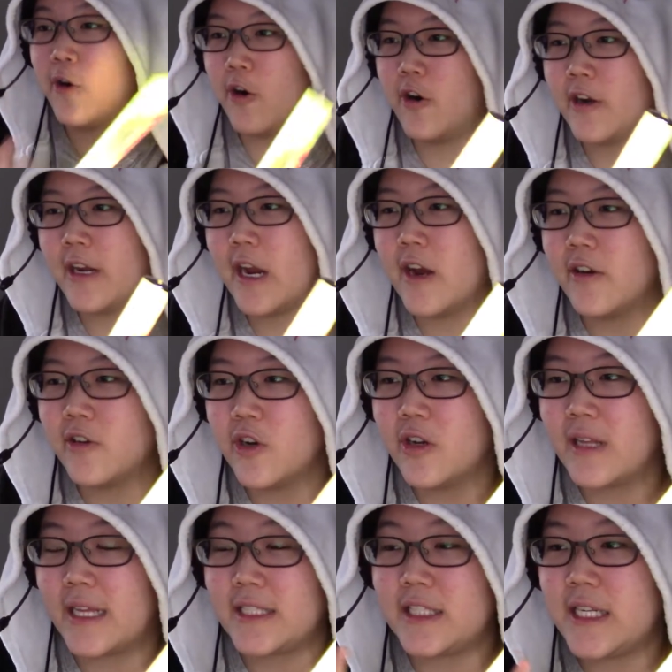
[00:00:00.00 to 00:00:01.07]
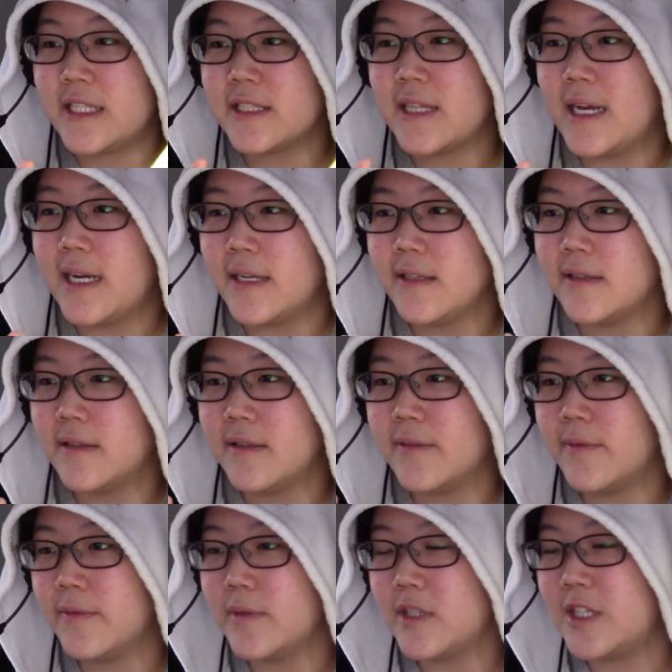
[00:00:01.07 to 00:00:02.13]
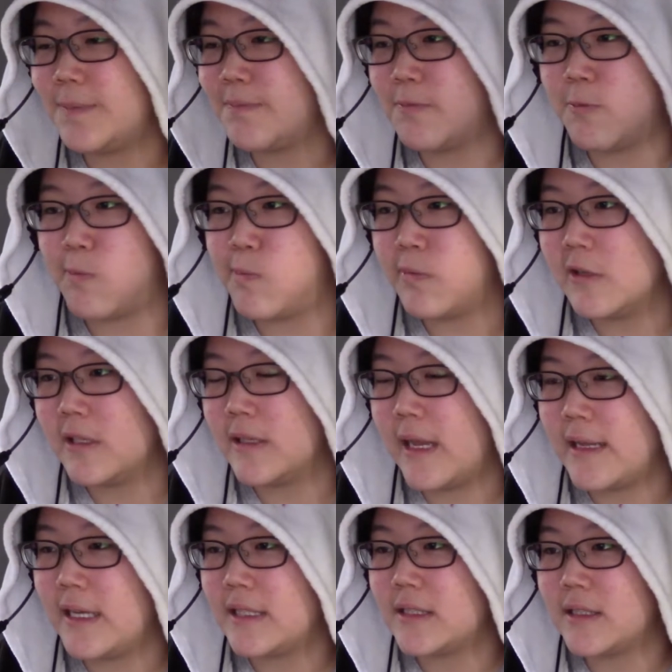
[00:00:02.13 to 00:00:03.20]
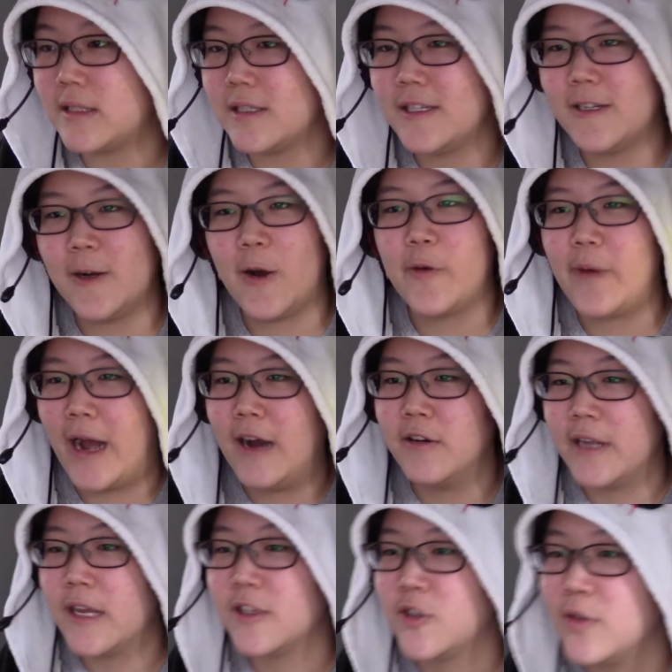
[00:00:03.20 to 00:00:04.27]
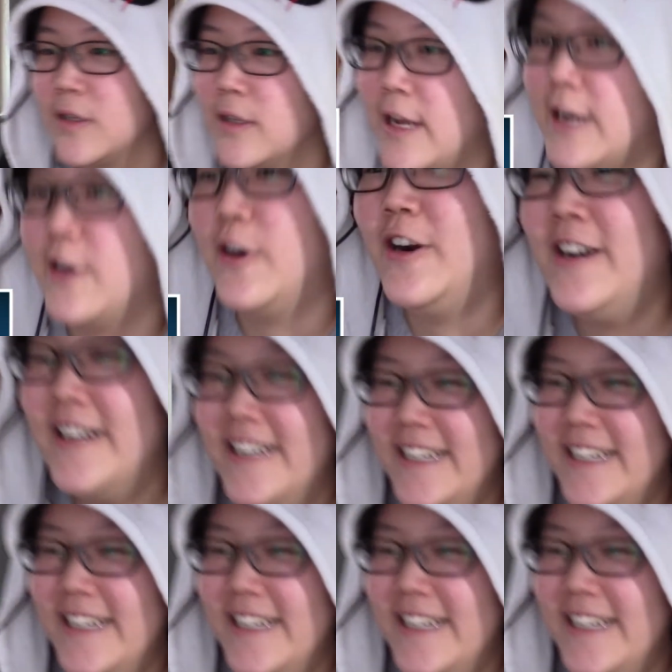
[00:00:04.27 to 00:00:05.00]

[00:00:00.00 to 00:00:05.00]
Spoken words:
her character, like she's not, like it's. I'll get to it later.